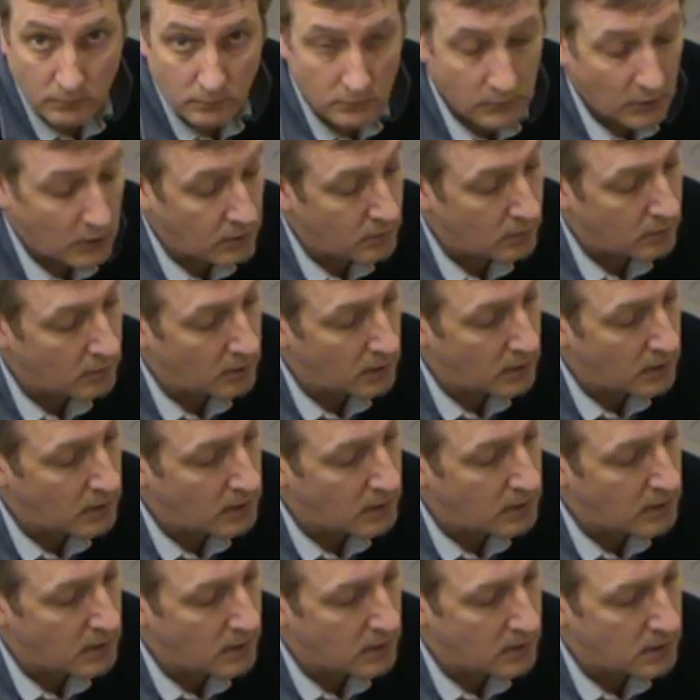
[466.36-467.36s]
You know
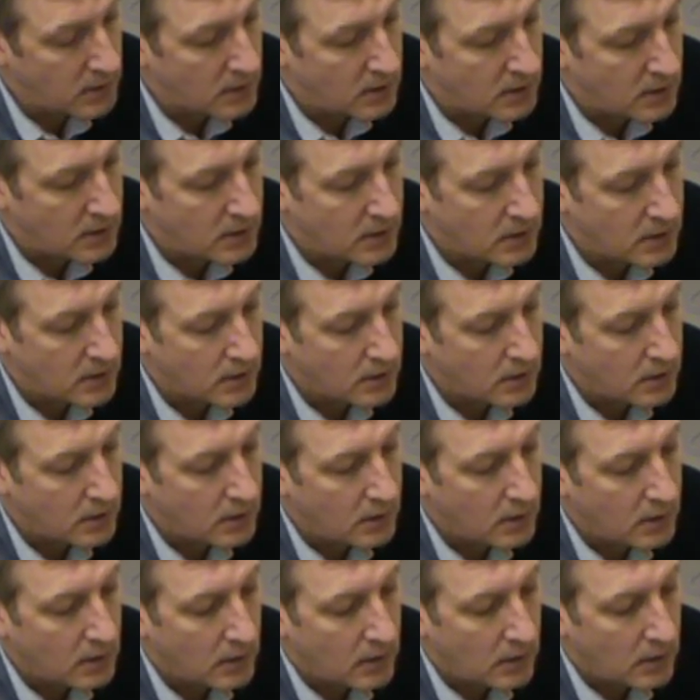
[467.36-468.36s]
that this
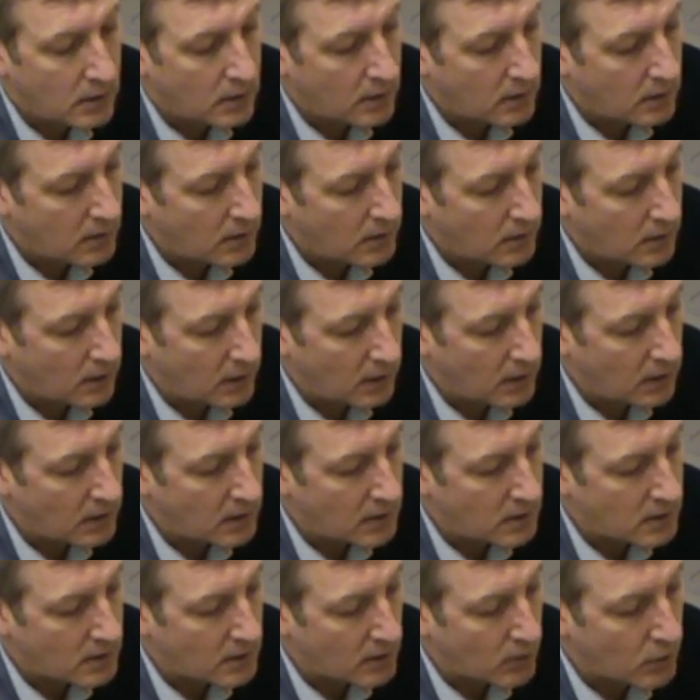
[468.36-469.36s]

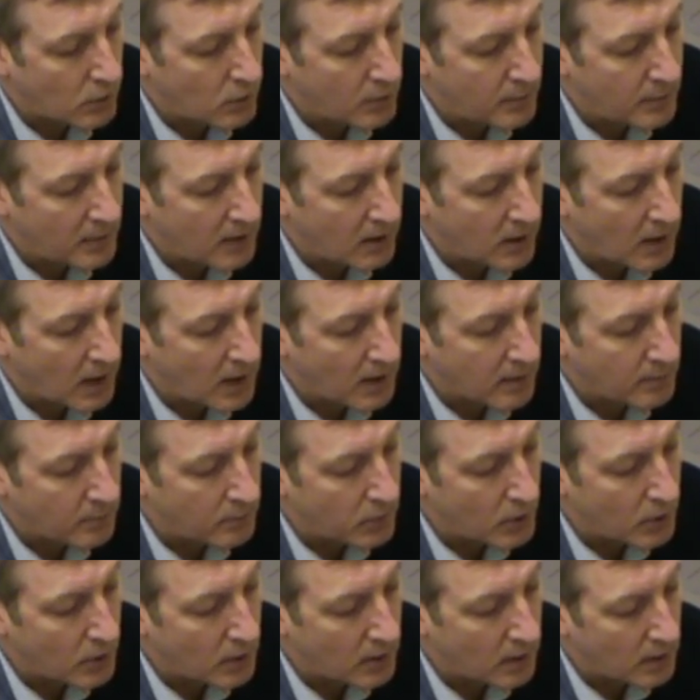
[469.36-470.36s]
is a common carbon
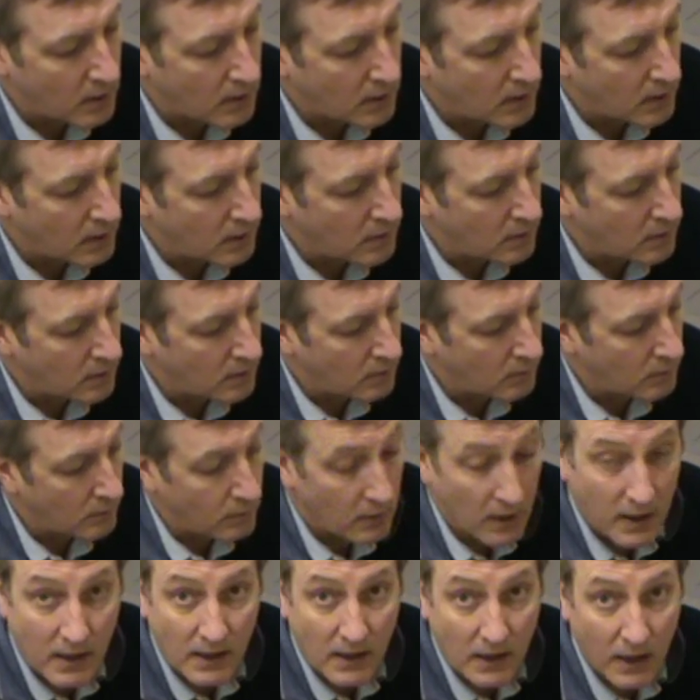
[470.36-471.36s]
product and
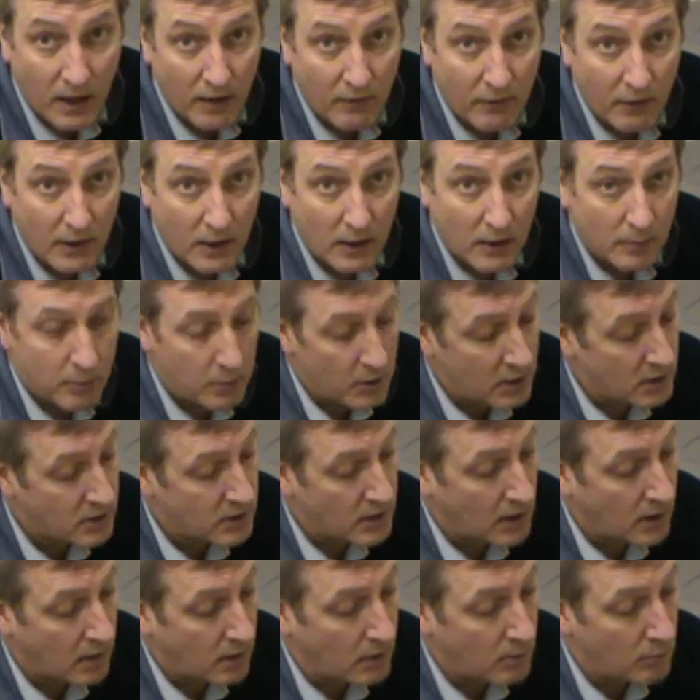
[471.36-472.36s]
readily available, a
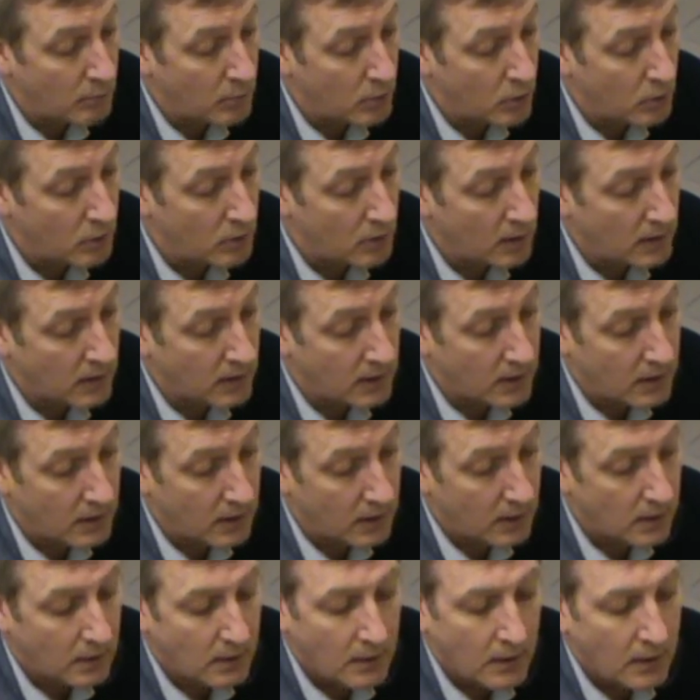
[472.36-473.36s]
synchron motor like
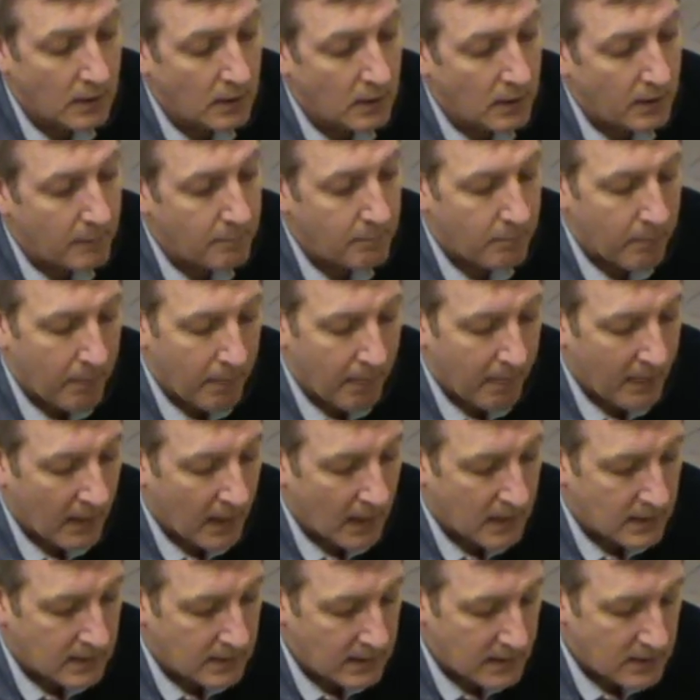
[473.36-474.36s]
that.
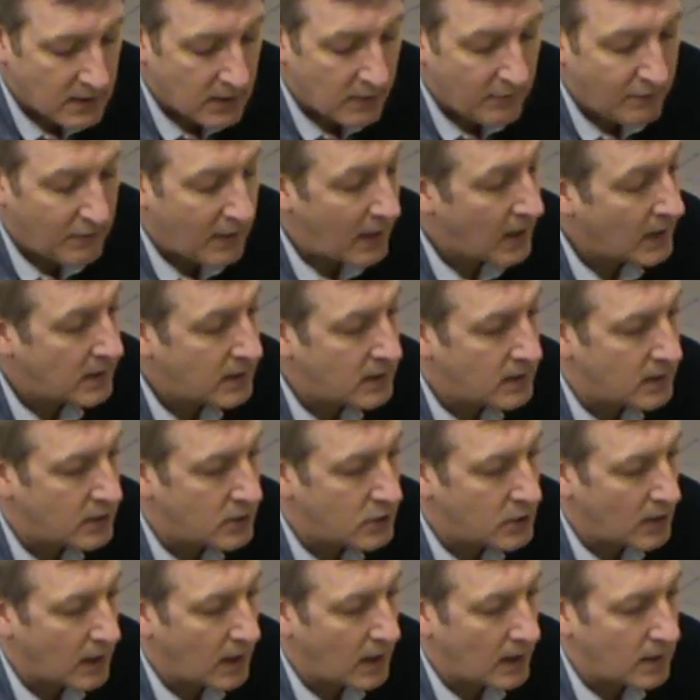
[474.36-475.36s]

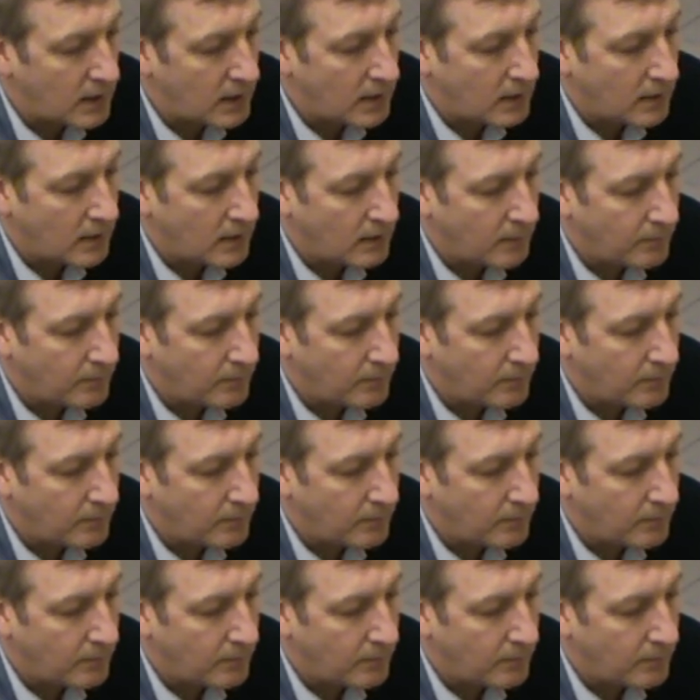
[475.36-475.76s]
Disadvantage in